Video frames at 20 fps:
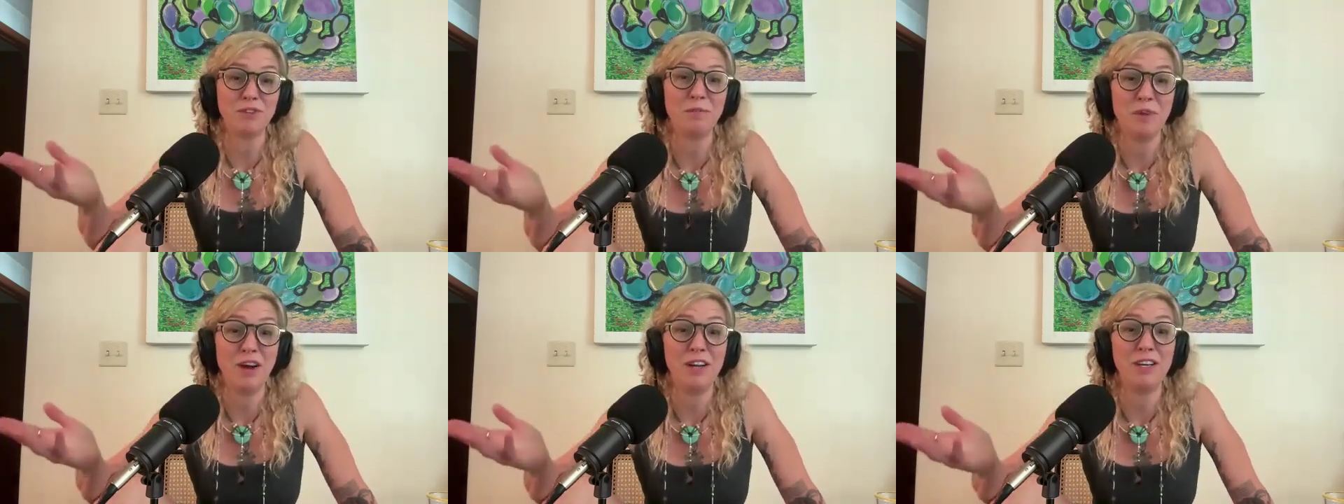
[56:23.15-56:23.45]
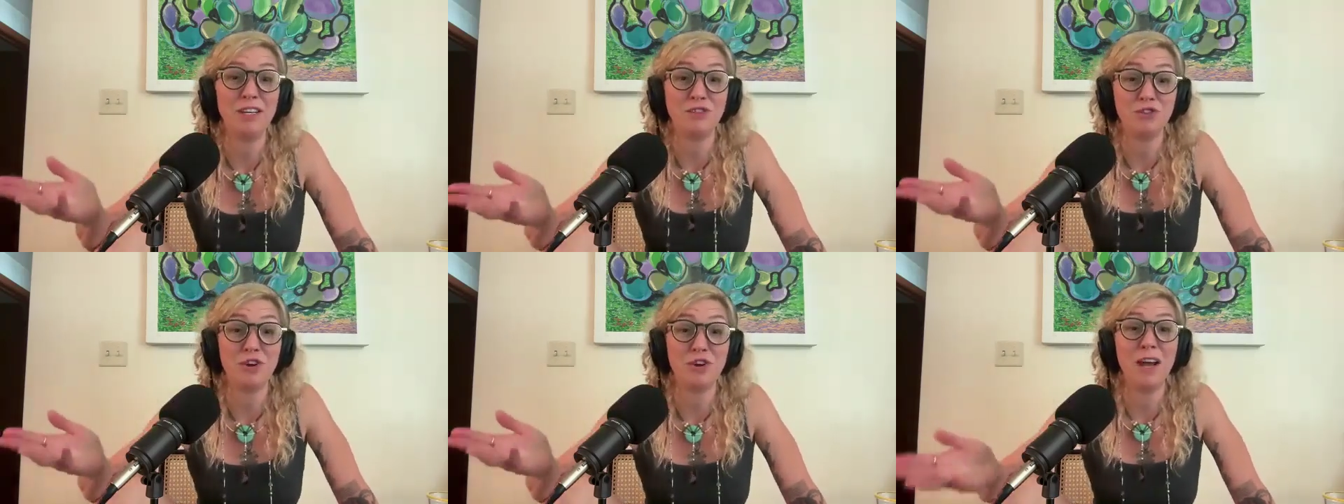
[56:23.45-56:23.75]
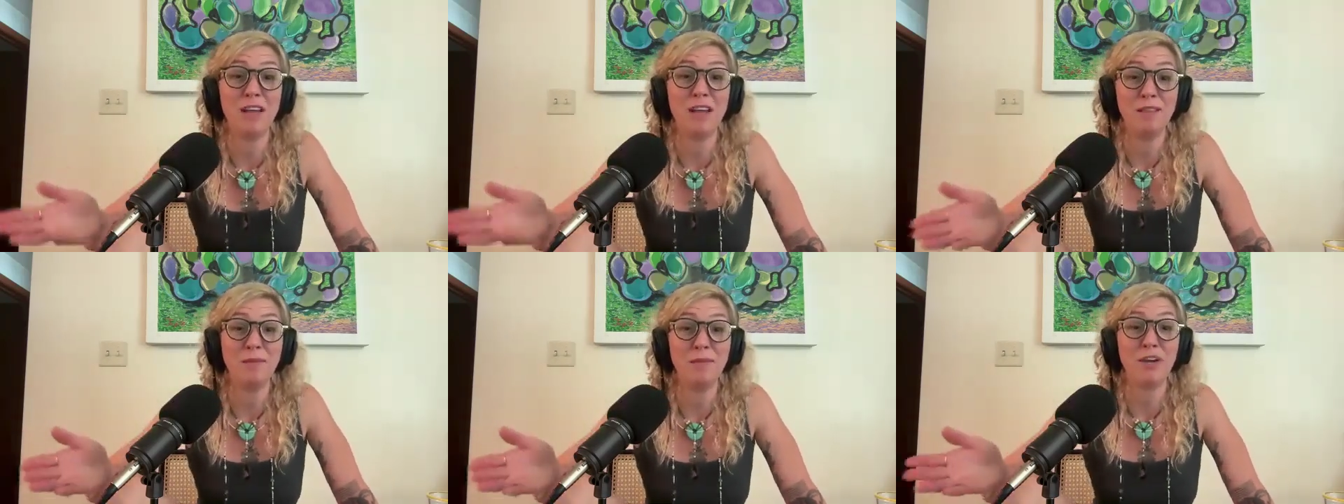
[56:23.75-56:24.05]
come on and
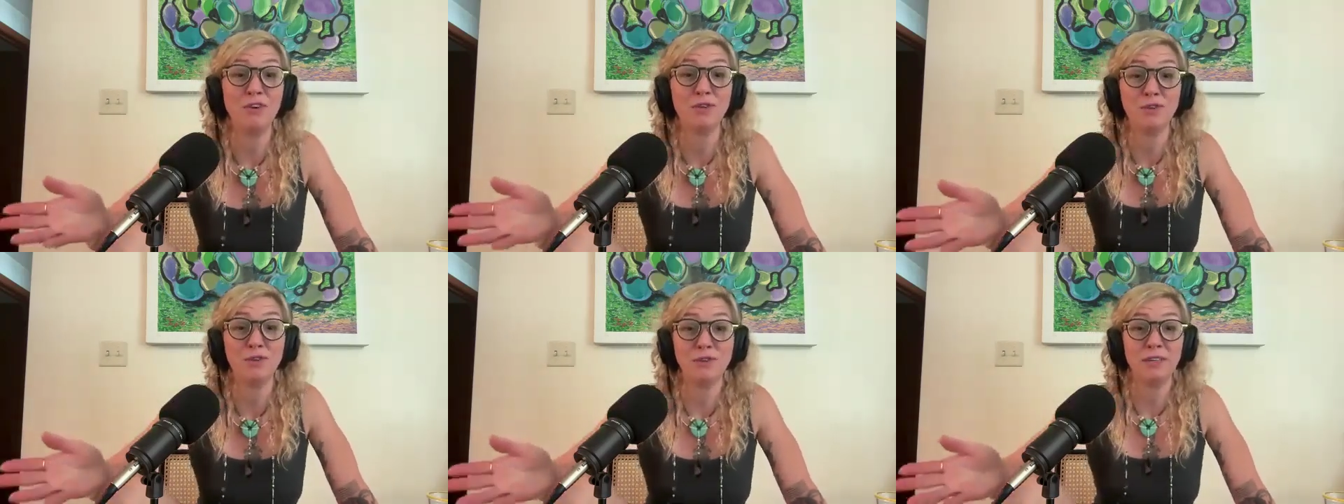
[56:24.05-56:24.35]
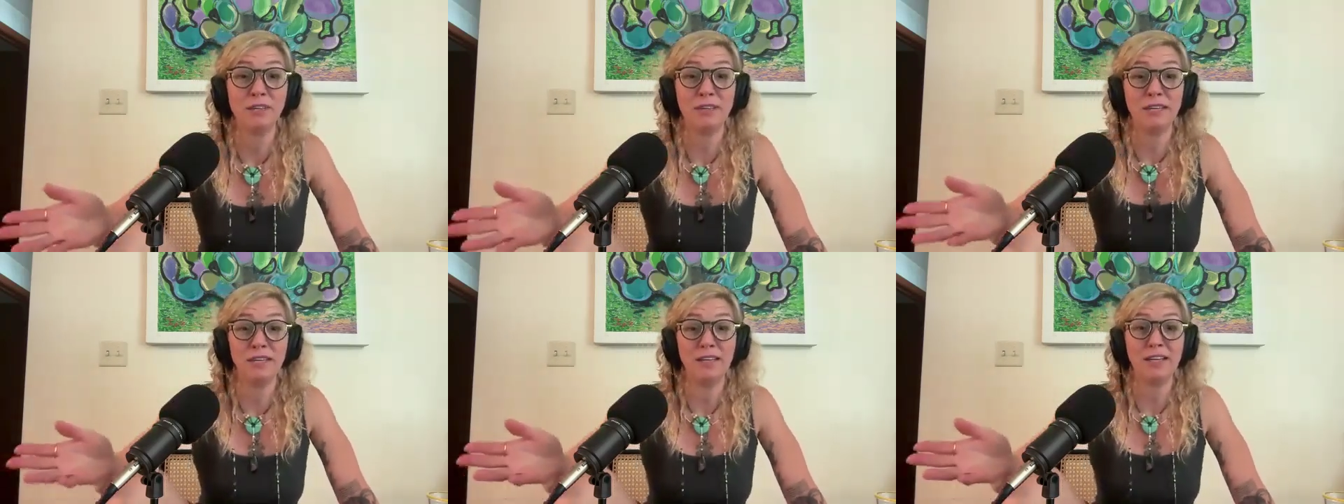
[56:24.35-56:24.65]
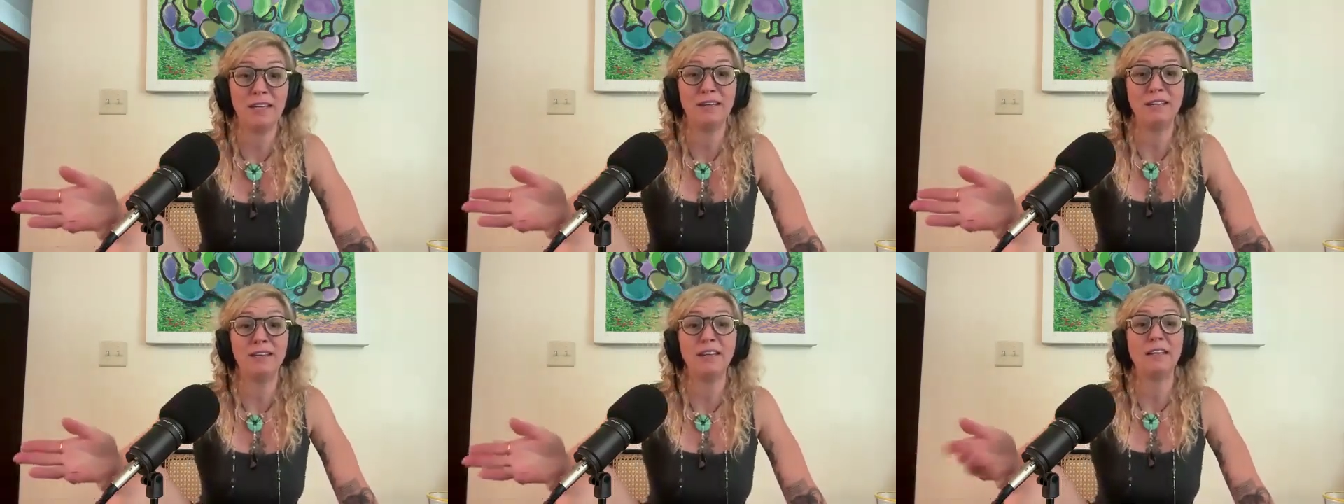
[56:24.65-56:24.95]
try the Bear Kundalini